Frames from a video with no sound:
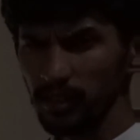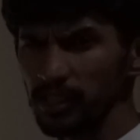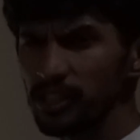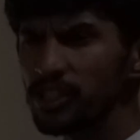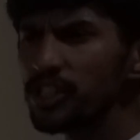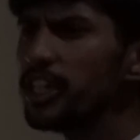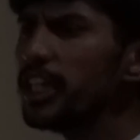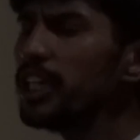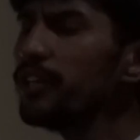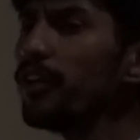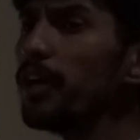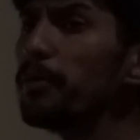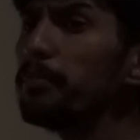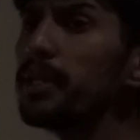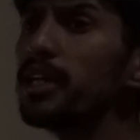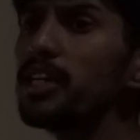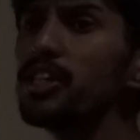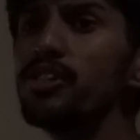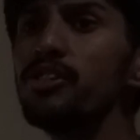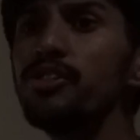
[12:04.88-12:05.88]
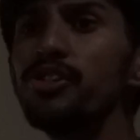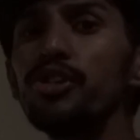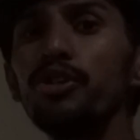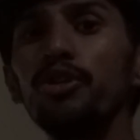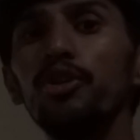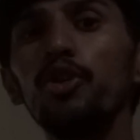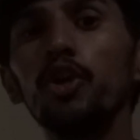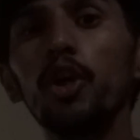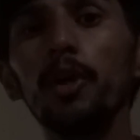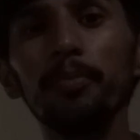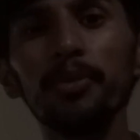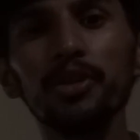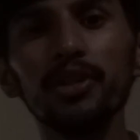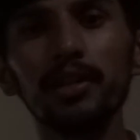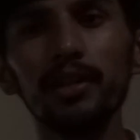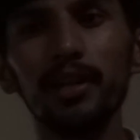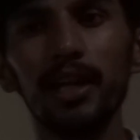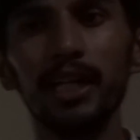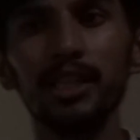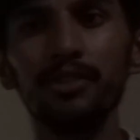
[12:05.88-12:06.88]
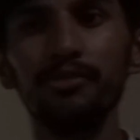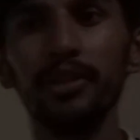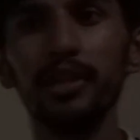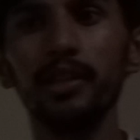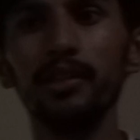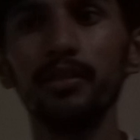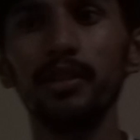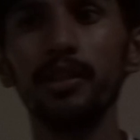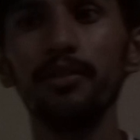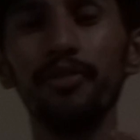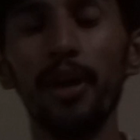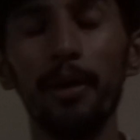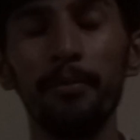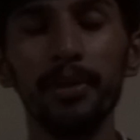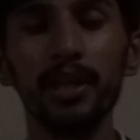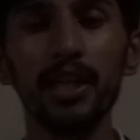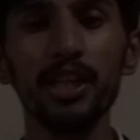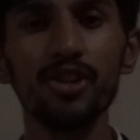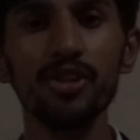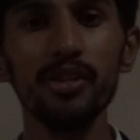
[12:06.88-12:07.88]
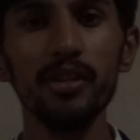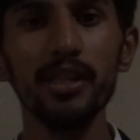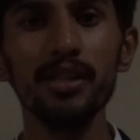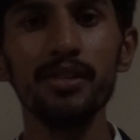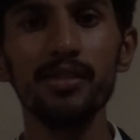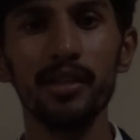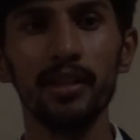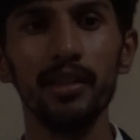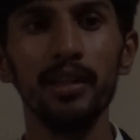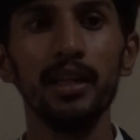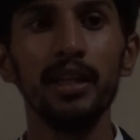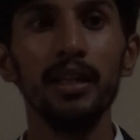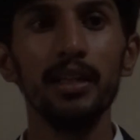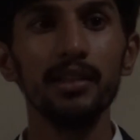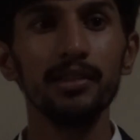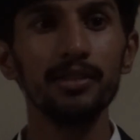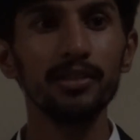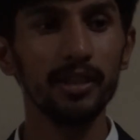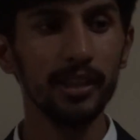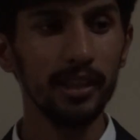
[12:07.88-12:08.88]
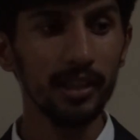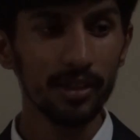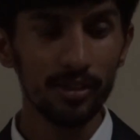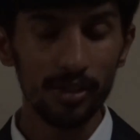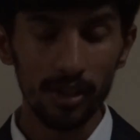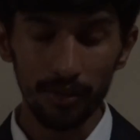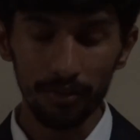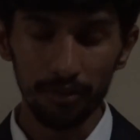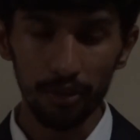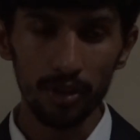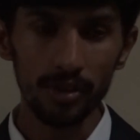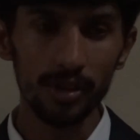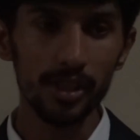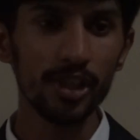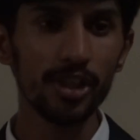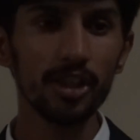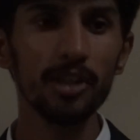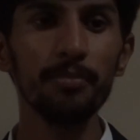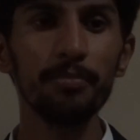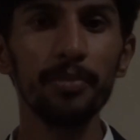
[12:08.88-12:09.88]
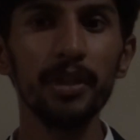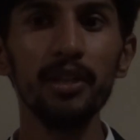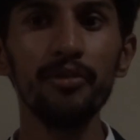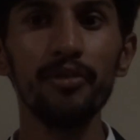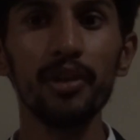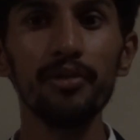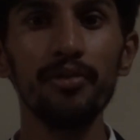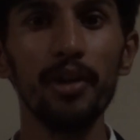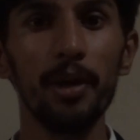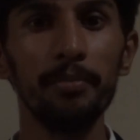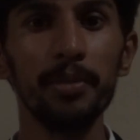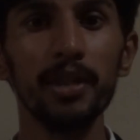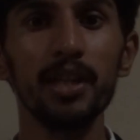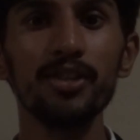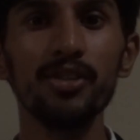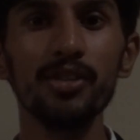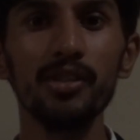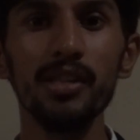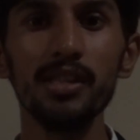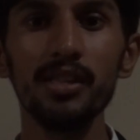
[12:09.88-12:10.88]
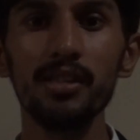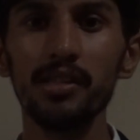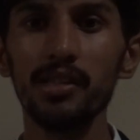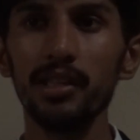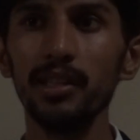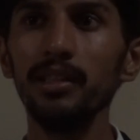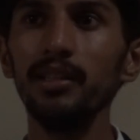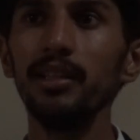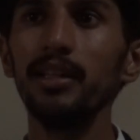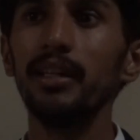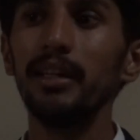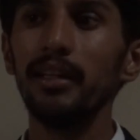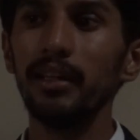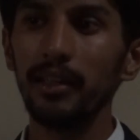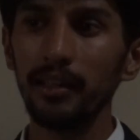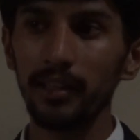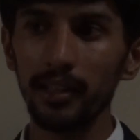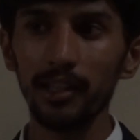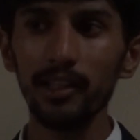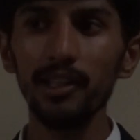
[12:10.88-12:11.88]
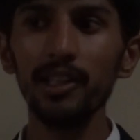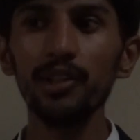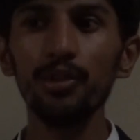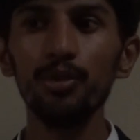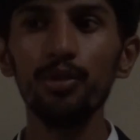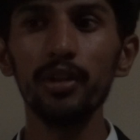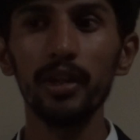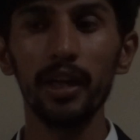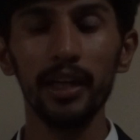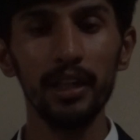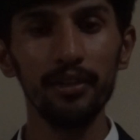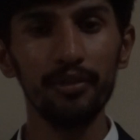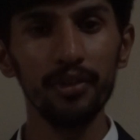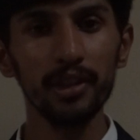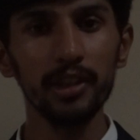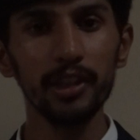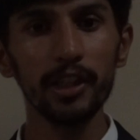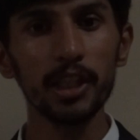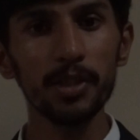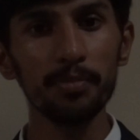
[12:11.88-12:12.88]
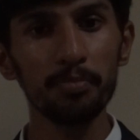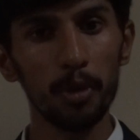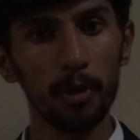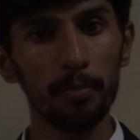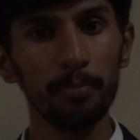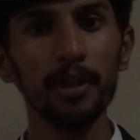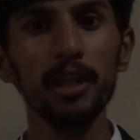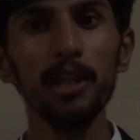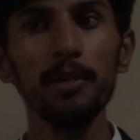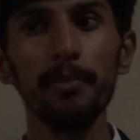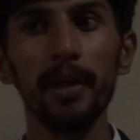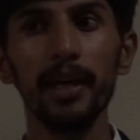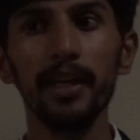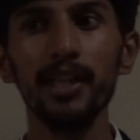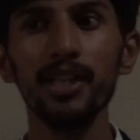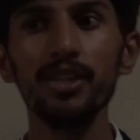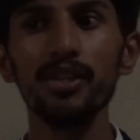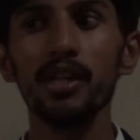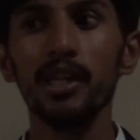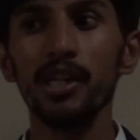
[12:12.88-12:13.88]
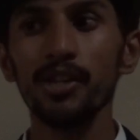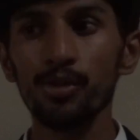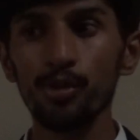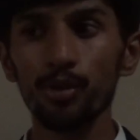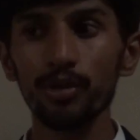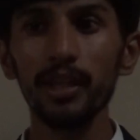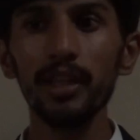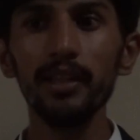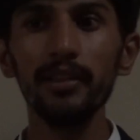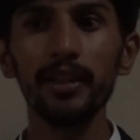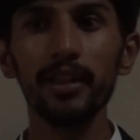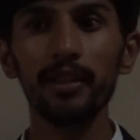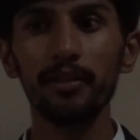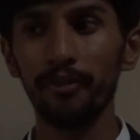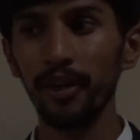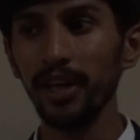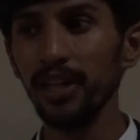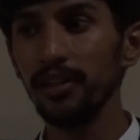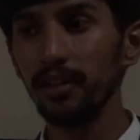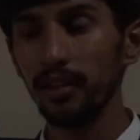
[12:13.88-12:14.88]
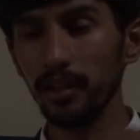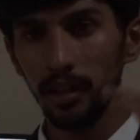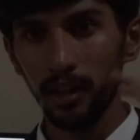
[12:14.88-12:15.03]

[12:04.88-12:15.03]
JD Fabrication should look up to the class where the fabrication is done. For such a company where fabrication is done really good and everything is properly managed, so that while